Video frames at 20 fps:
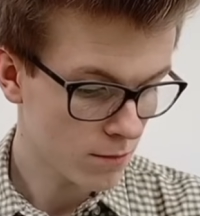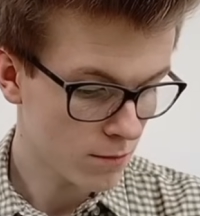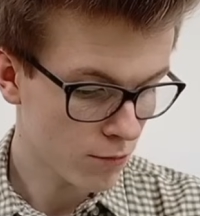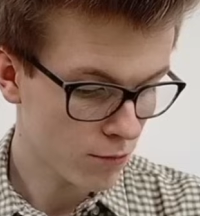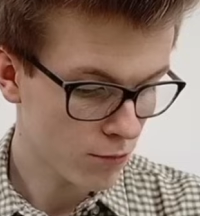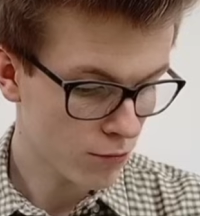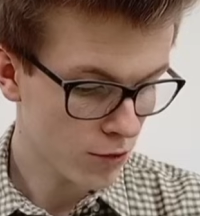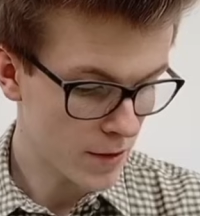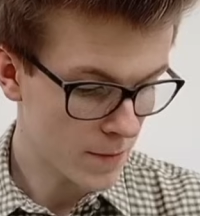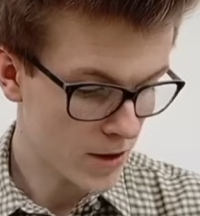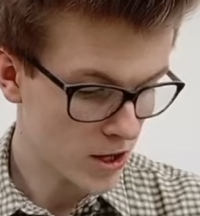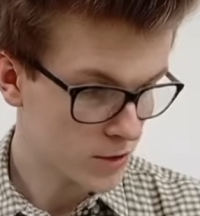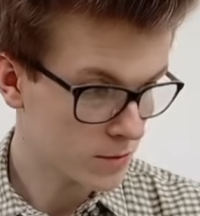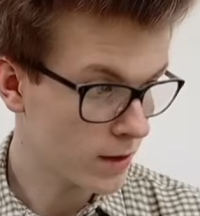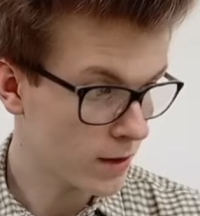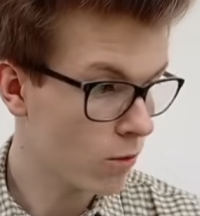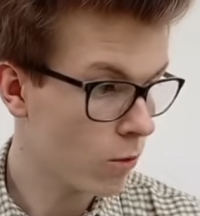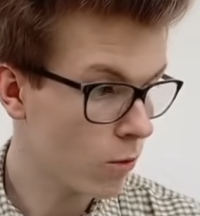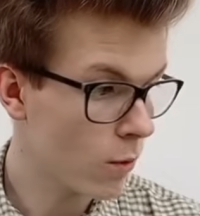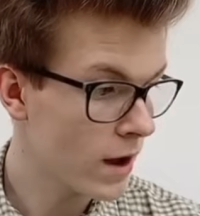pretty much by
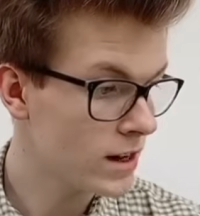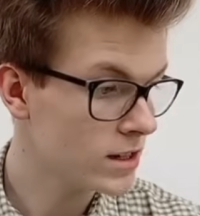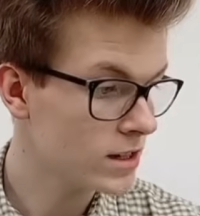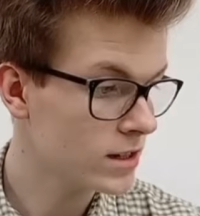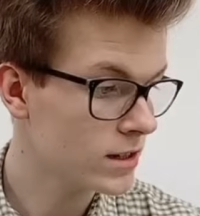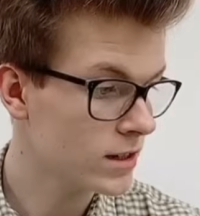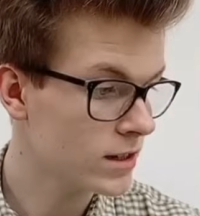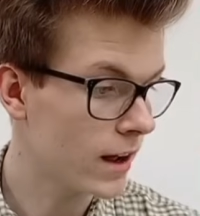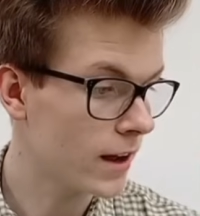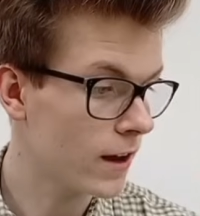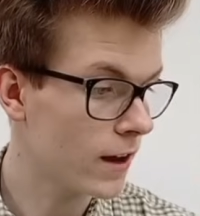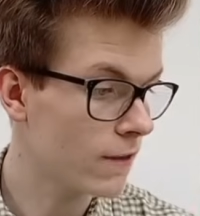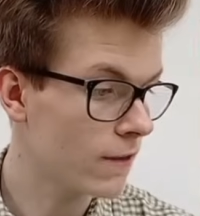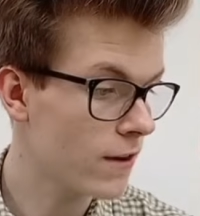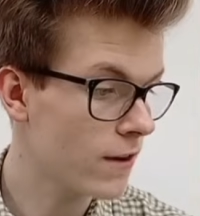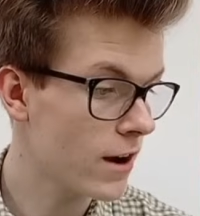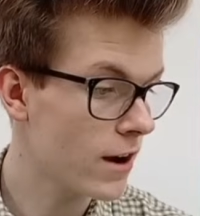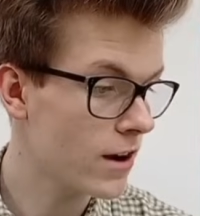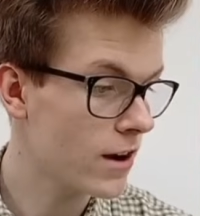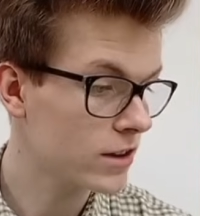weight, and are
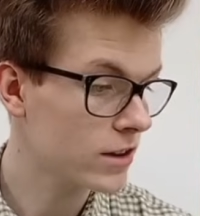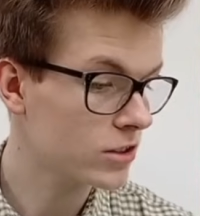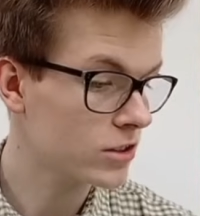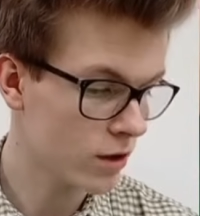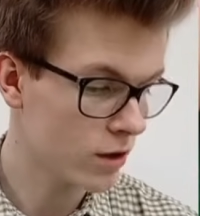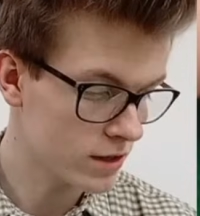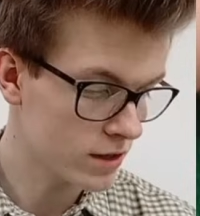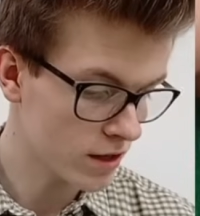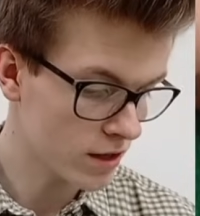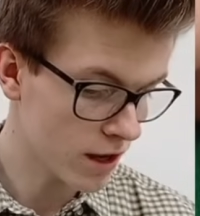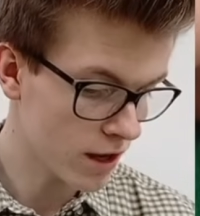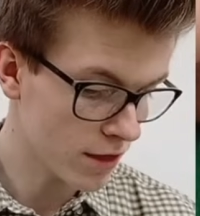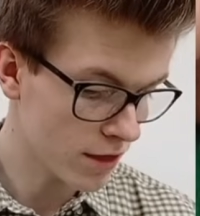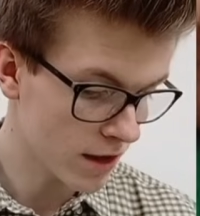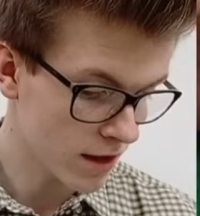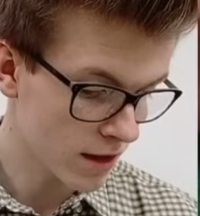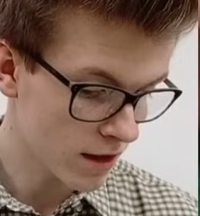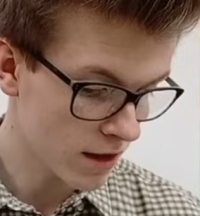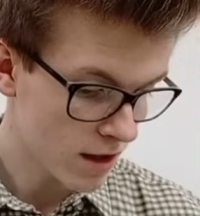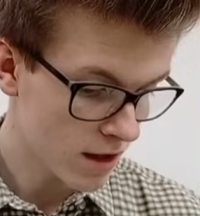very nice coins, I
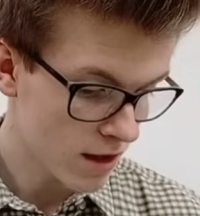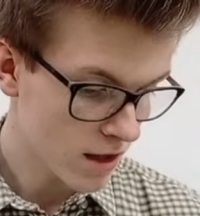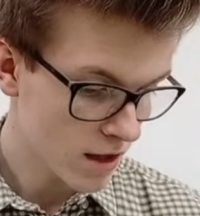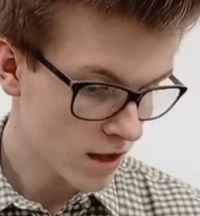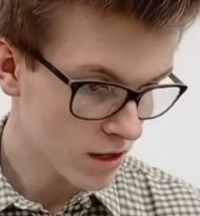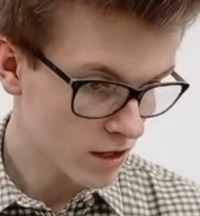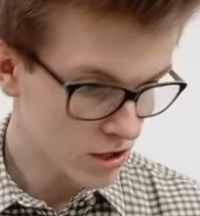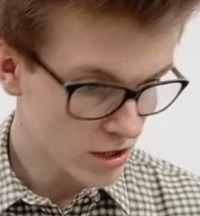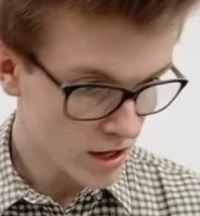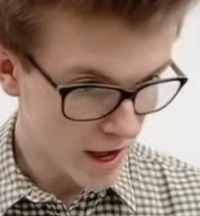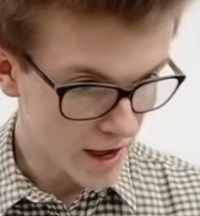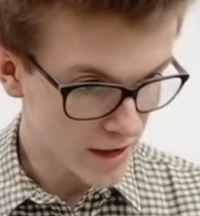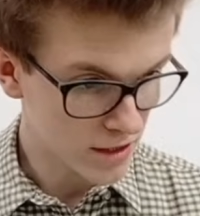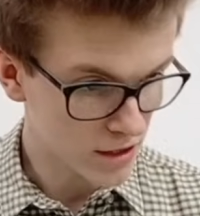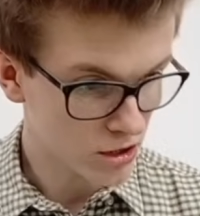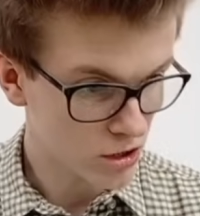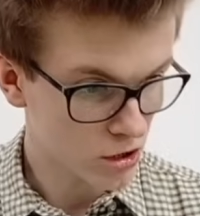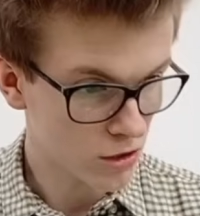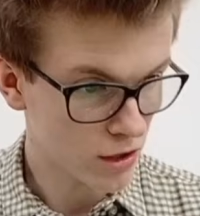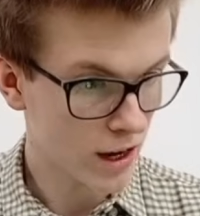think, to add
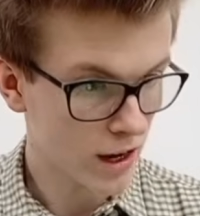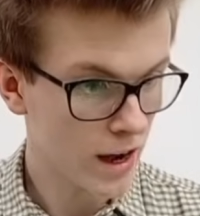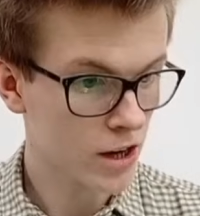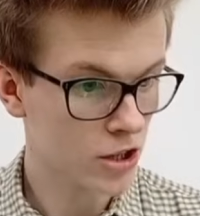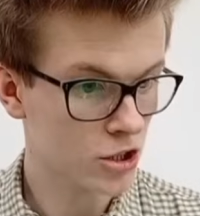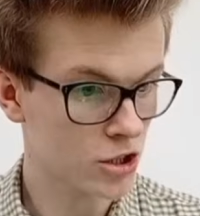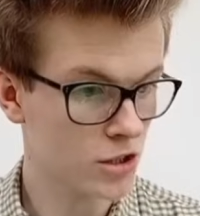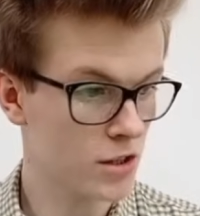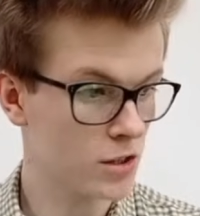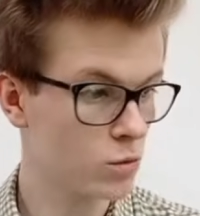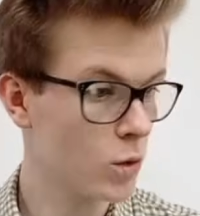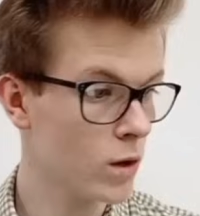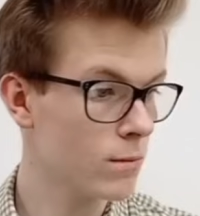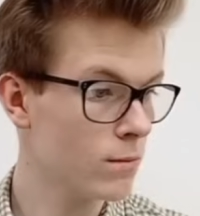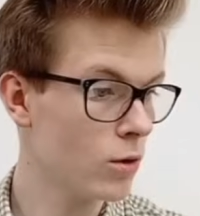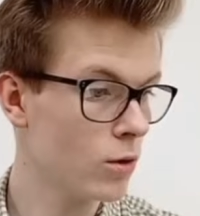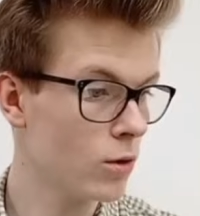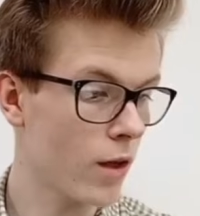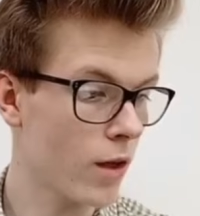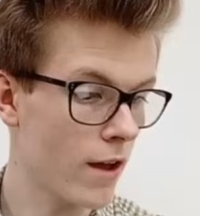to the collection. There's one
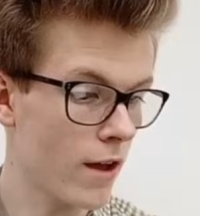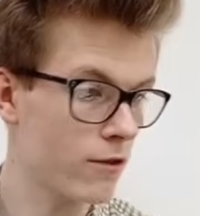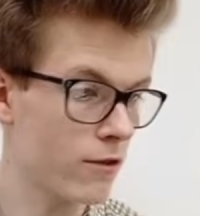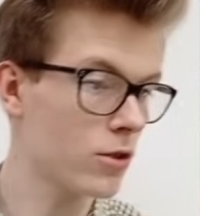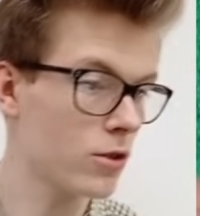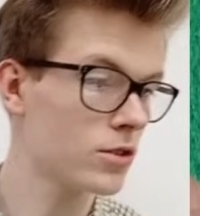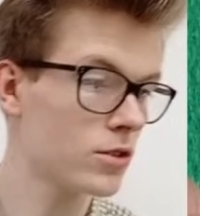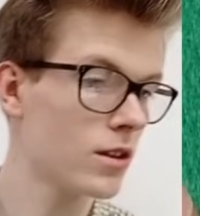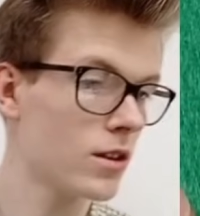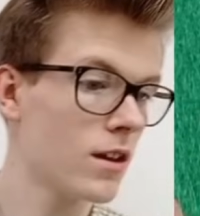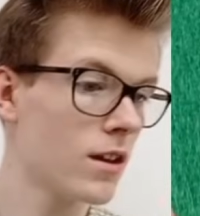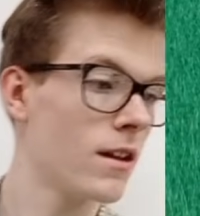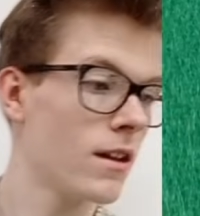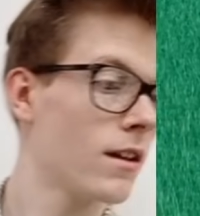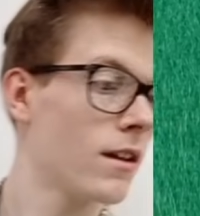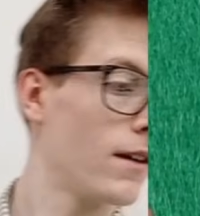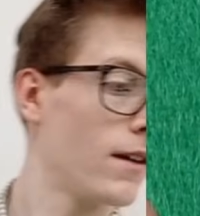more that I forgot. I've